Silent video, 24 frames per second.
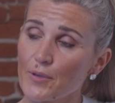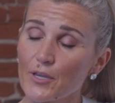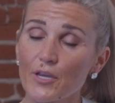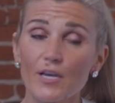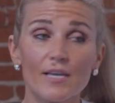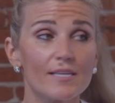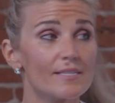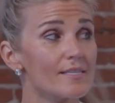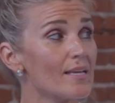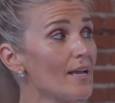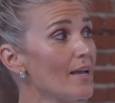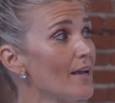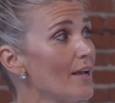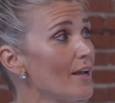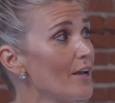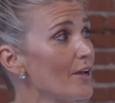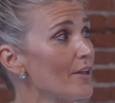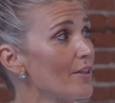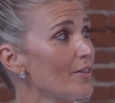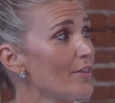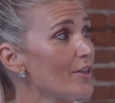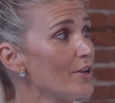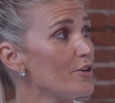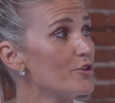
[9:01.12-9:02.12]
Because
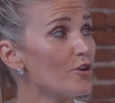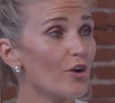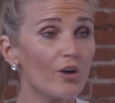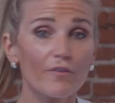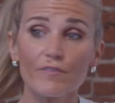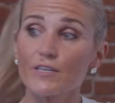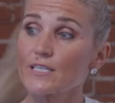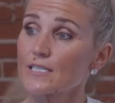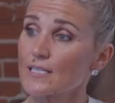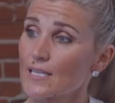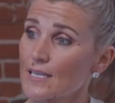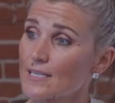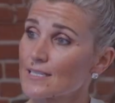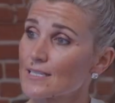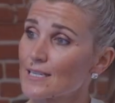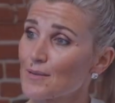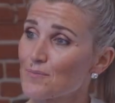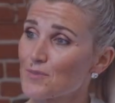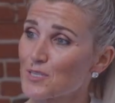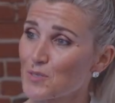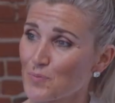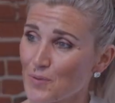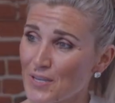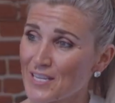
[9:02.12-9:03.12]
the nervous
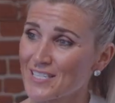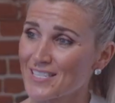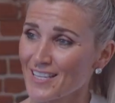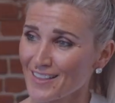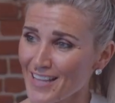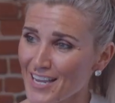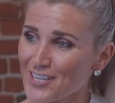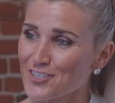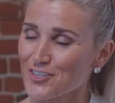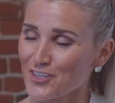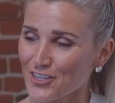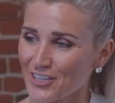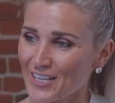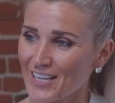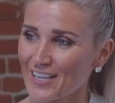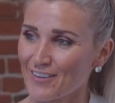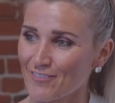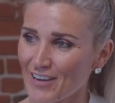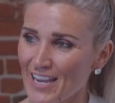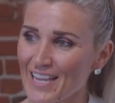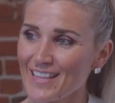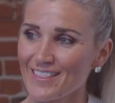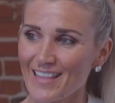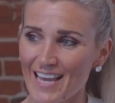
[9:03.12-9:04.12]
system speaks electrically,
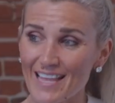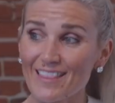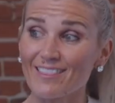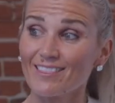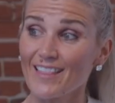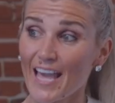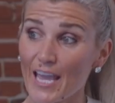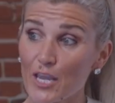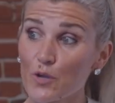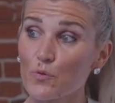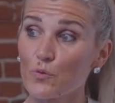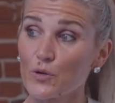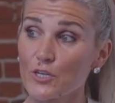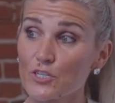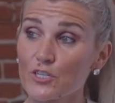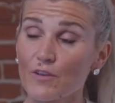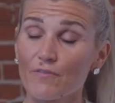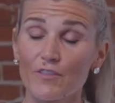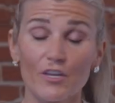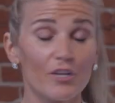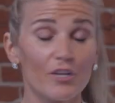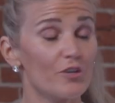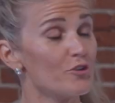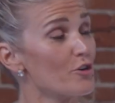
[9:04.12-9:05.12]
right? That language
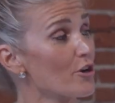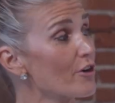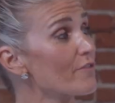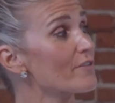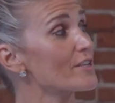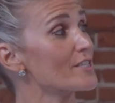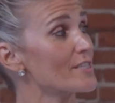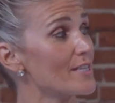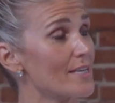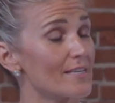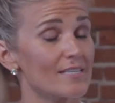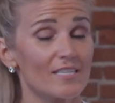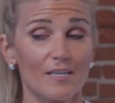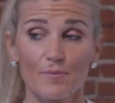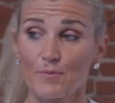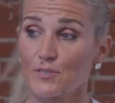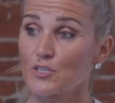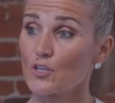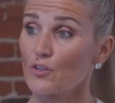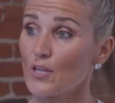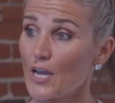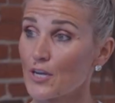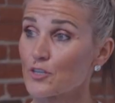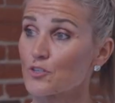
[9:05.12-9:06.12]
of the nervous system is
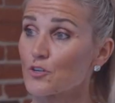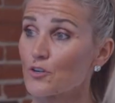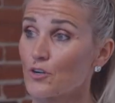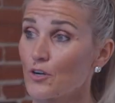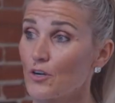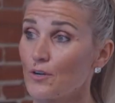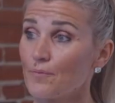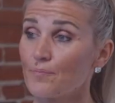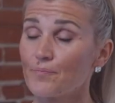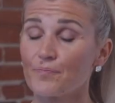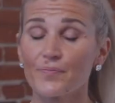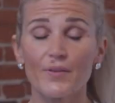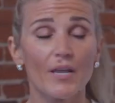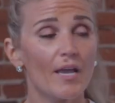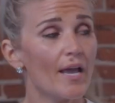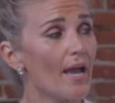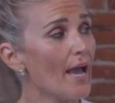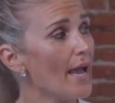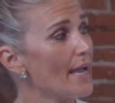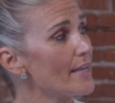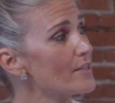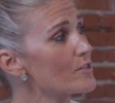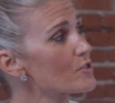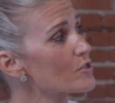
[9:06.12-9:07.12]
electrical.
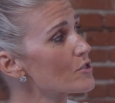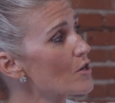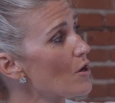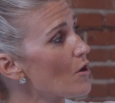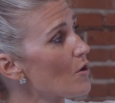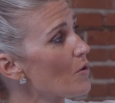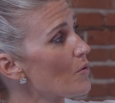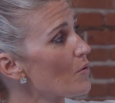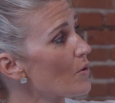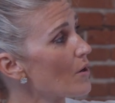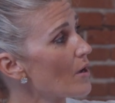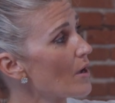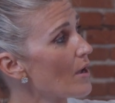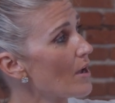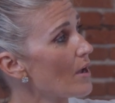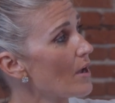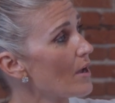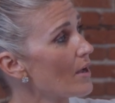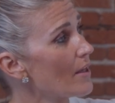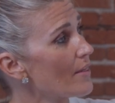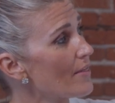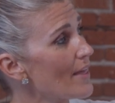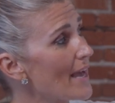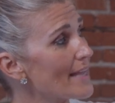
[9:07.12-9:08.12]
And so
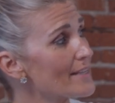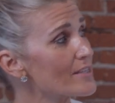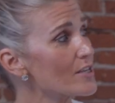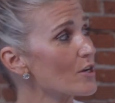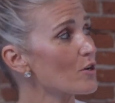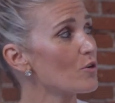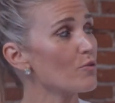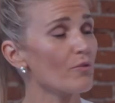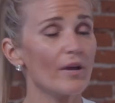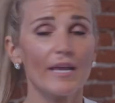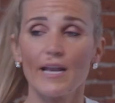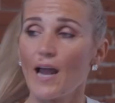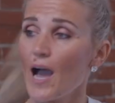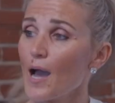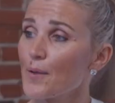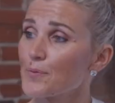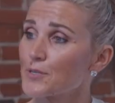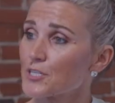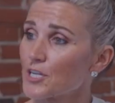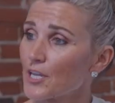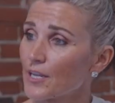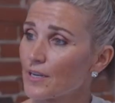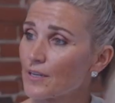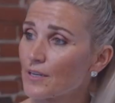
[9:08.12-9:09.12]
that's a great
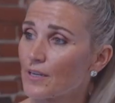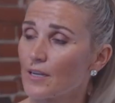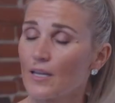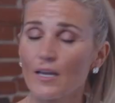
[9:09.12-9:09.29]
option.